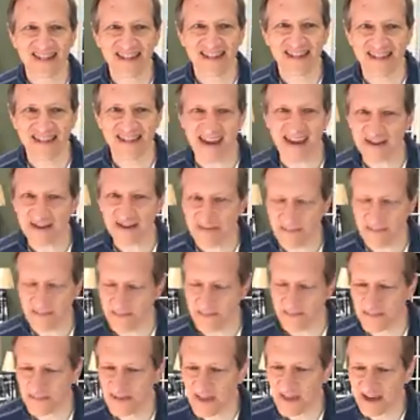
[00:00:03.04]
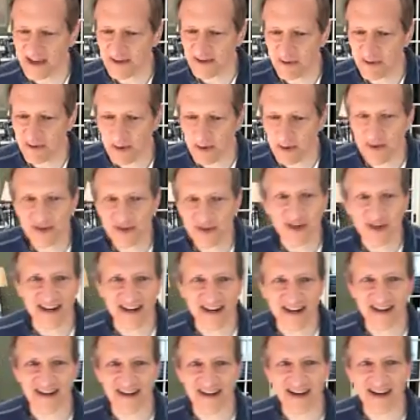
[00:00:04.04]
Thanks. Thanks very much,
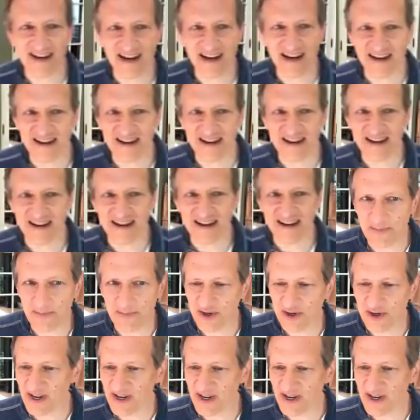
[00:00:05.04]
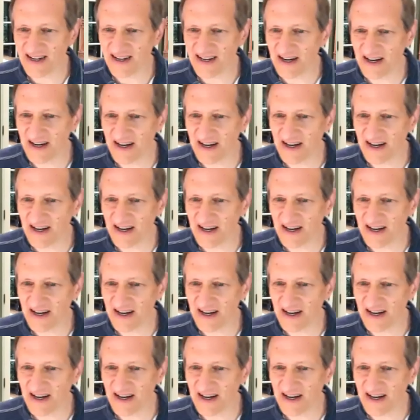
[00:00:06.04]
Annie. I appreciate it.